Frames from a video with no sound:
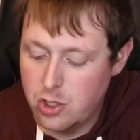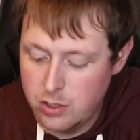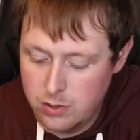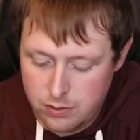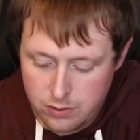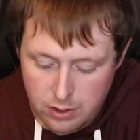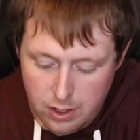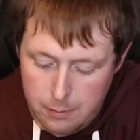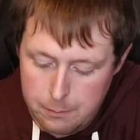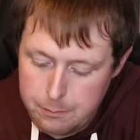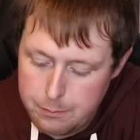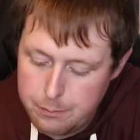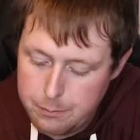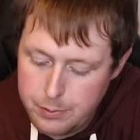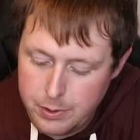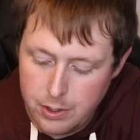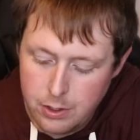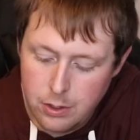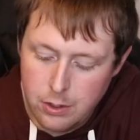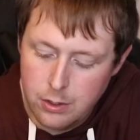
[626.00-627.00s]
a
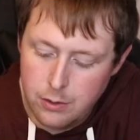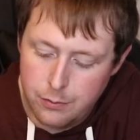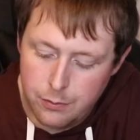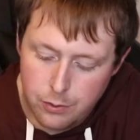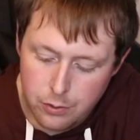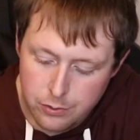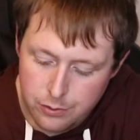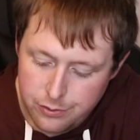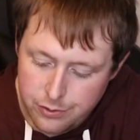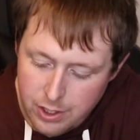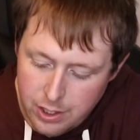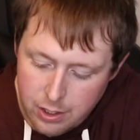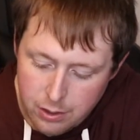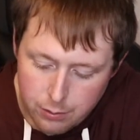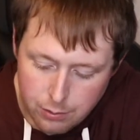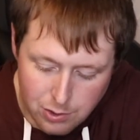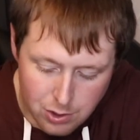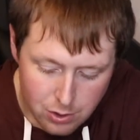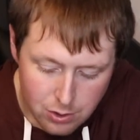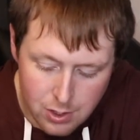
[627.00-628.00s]
beautiful dinner
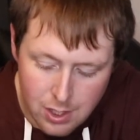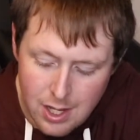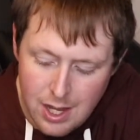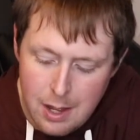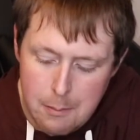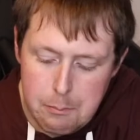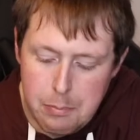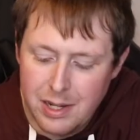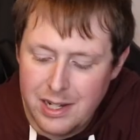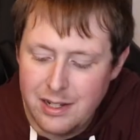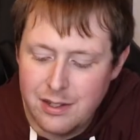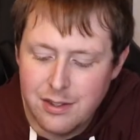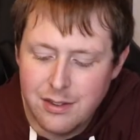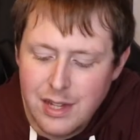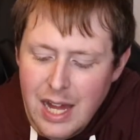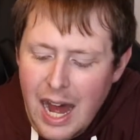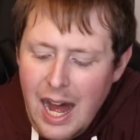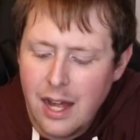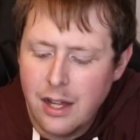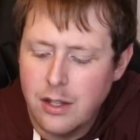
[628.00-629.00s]
roll. But it's
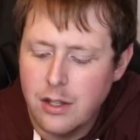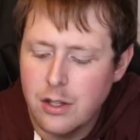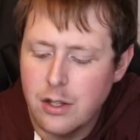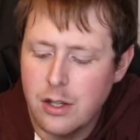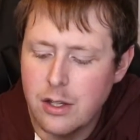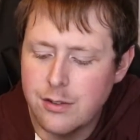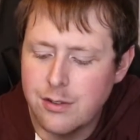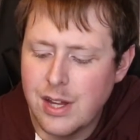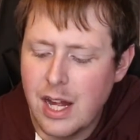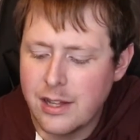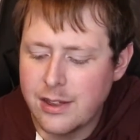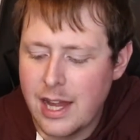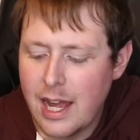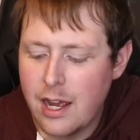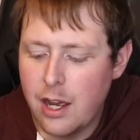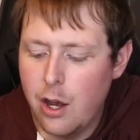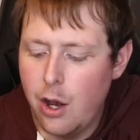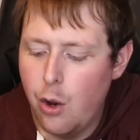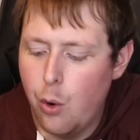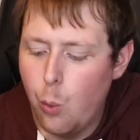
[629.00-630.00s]
not that
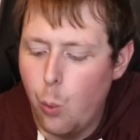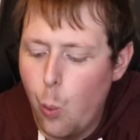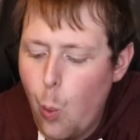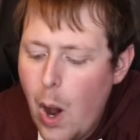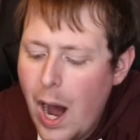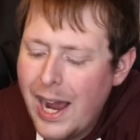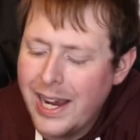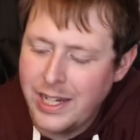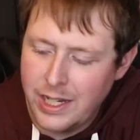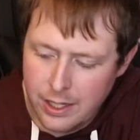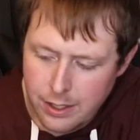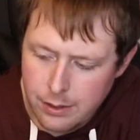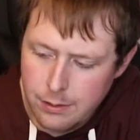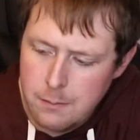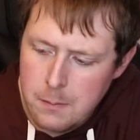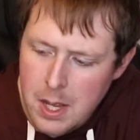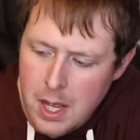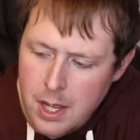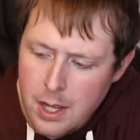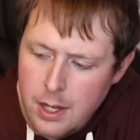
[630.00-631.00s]
Hawaiian.
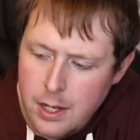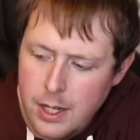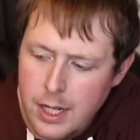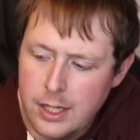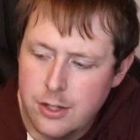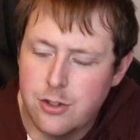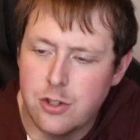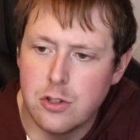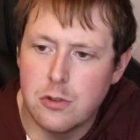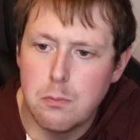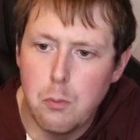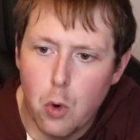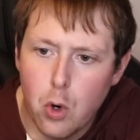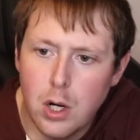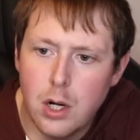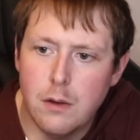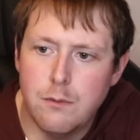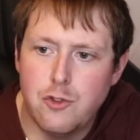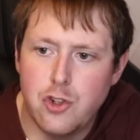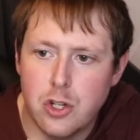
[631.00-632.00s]
It's just more
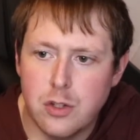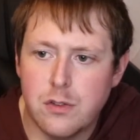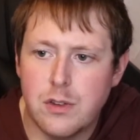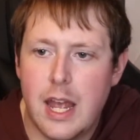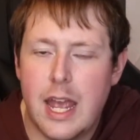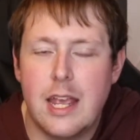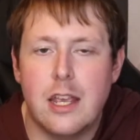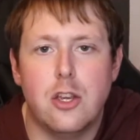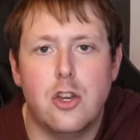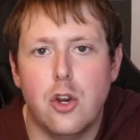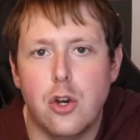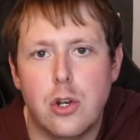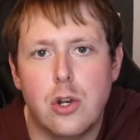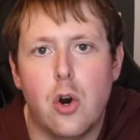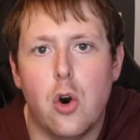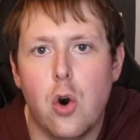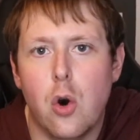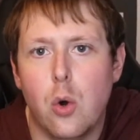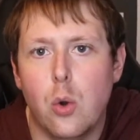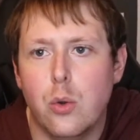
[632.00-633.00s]
of just a good
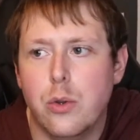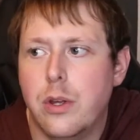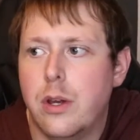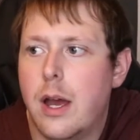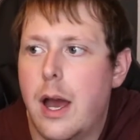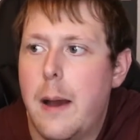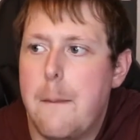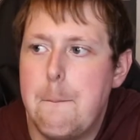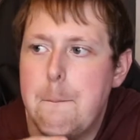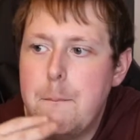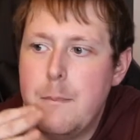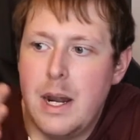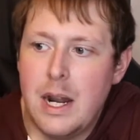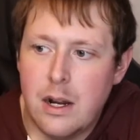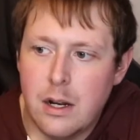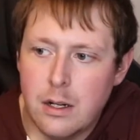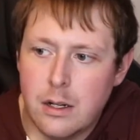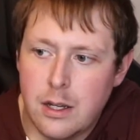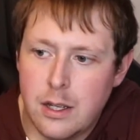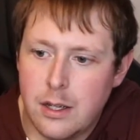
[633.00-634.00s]
old
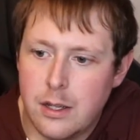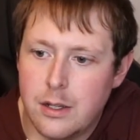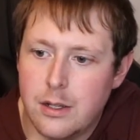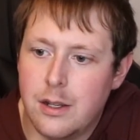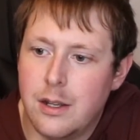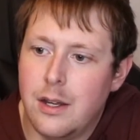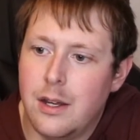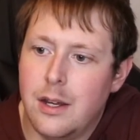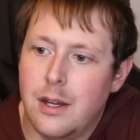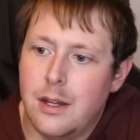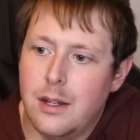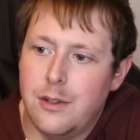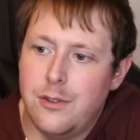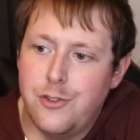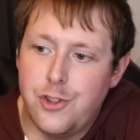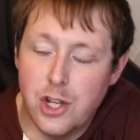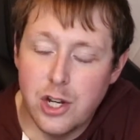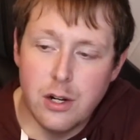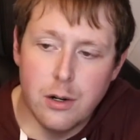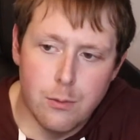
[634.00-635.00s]
American
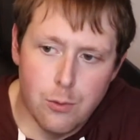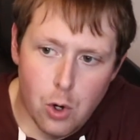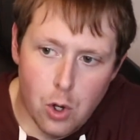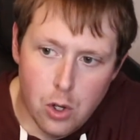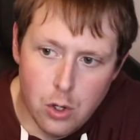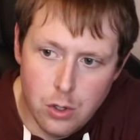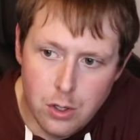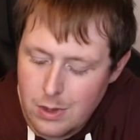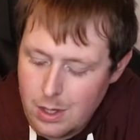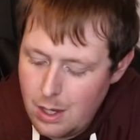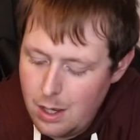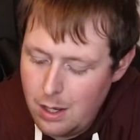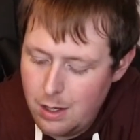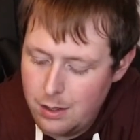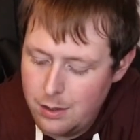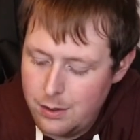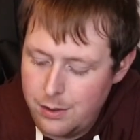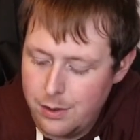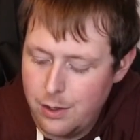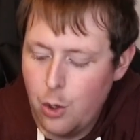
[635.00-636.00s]
dinner roll.
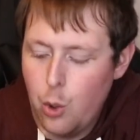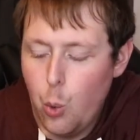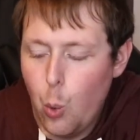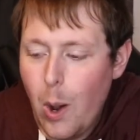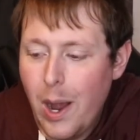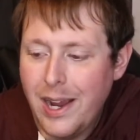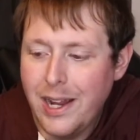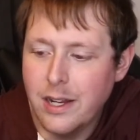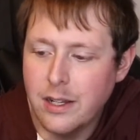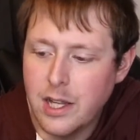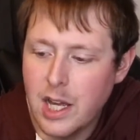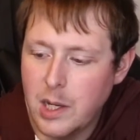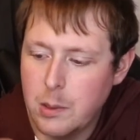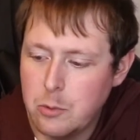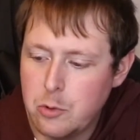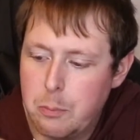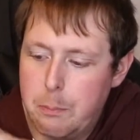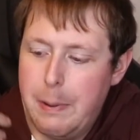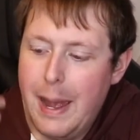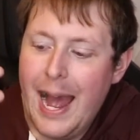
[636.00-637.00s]
The Hawaiian
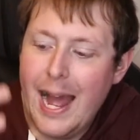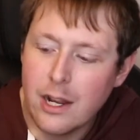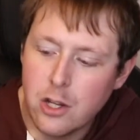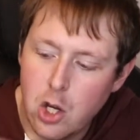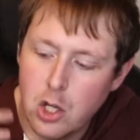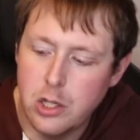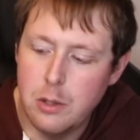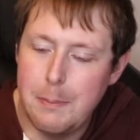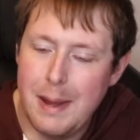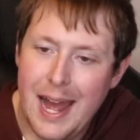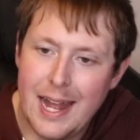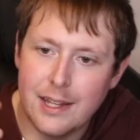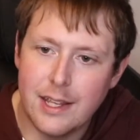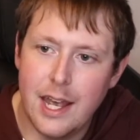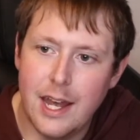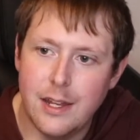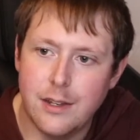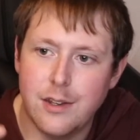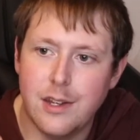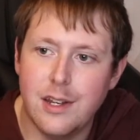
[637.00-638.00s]
comes back on the back
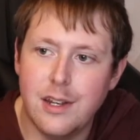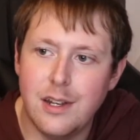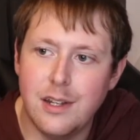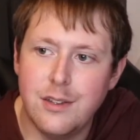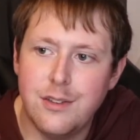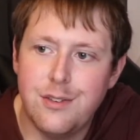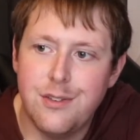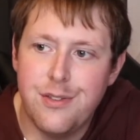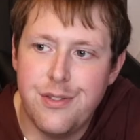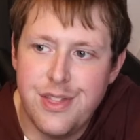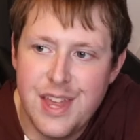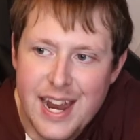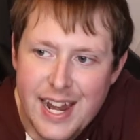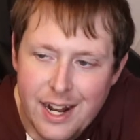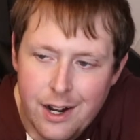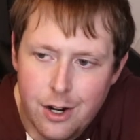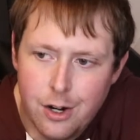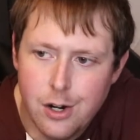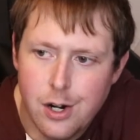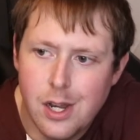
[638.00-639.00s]
end. It is
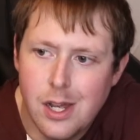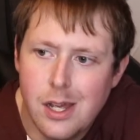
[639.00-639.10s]
there,